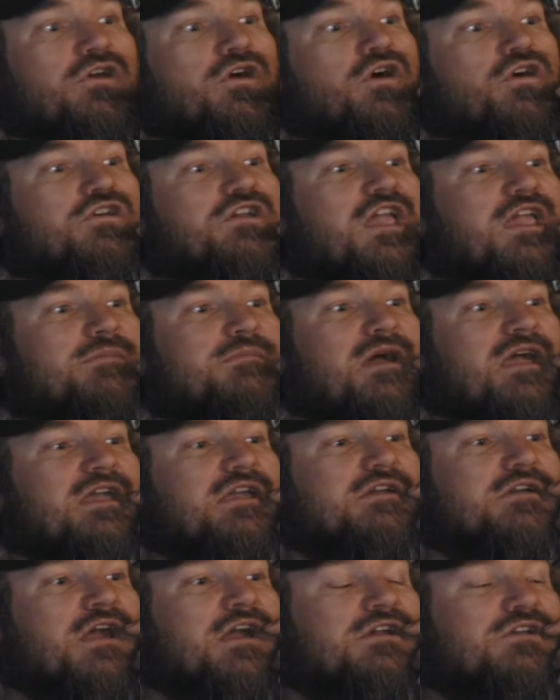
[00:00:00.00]
Okay,
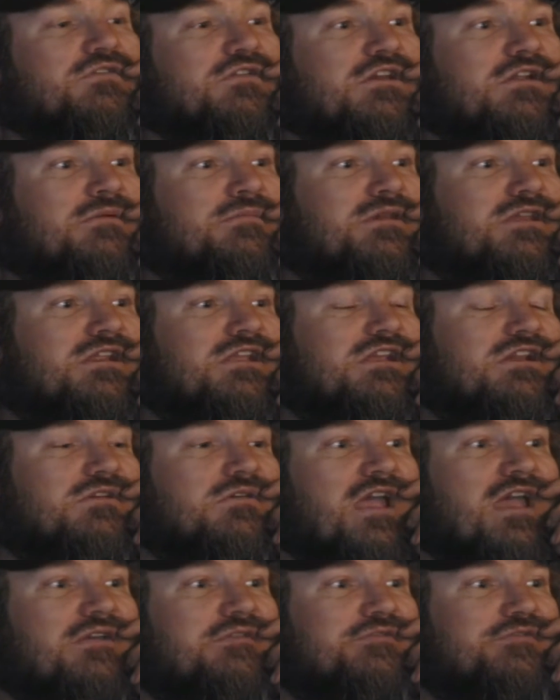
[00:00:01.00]
my immediate
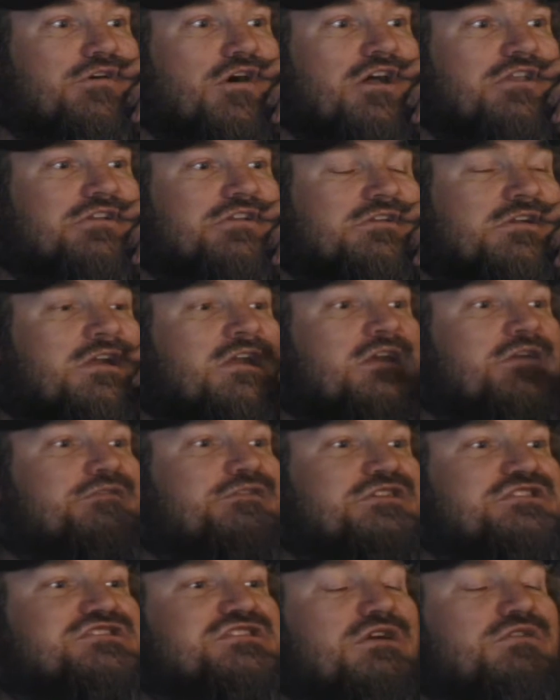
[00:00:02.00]
grandfather.
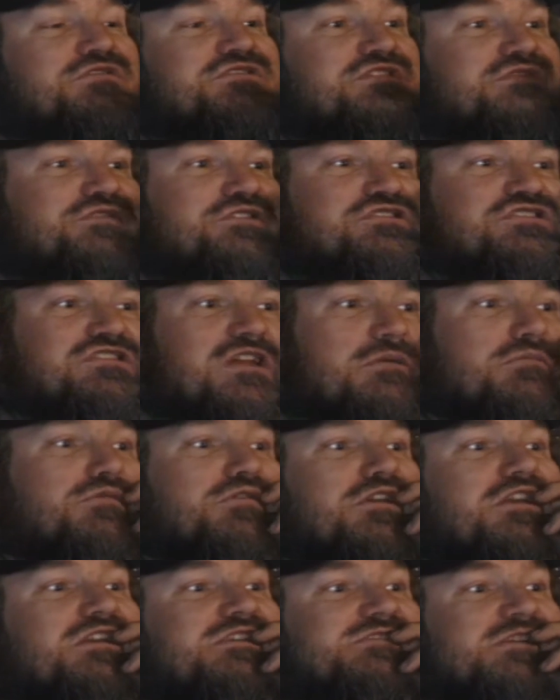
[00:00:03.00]
For so, for some
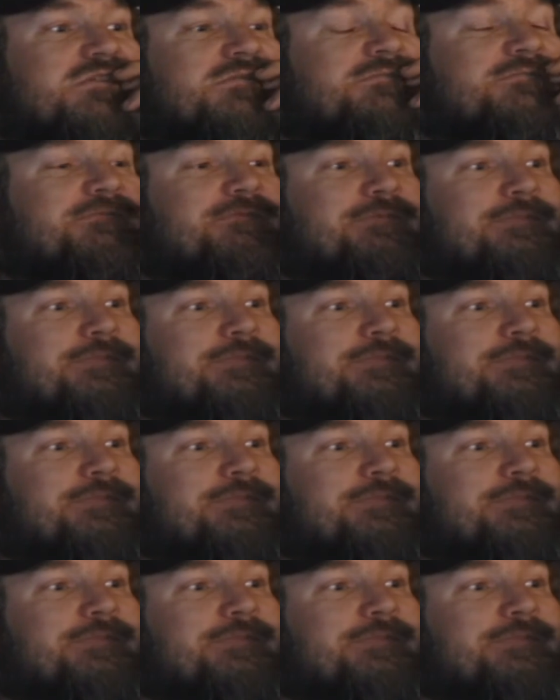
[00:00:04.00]
reason,